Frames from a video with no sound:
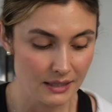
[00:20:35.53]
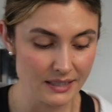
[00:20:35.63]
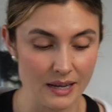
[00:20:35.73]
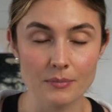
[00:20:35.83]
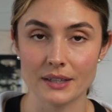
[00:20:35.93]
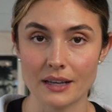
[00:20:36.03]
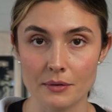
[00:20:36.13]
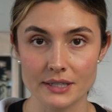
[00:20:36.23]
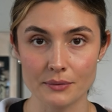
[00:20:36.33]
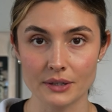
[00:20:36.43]
Same thing that
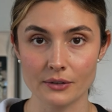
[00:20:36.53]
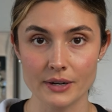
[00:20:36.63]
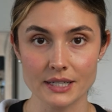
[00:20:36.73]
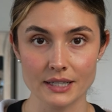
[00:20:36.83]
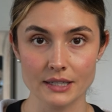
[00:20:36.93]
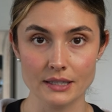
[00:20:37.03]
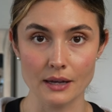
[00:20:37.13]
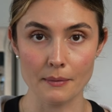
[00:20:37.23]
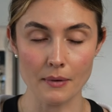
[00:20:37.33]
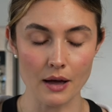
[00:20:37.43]
we did with the Reese's
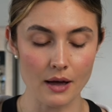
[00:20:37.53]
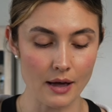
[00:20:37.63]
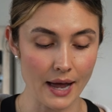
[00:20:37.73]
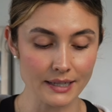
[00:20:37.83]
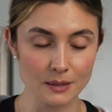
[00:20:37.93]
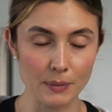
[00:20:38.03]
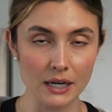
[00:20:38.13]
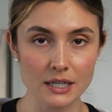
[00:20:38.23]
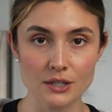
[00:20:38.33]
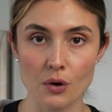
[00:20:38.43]
ice bars.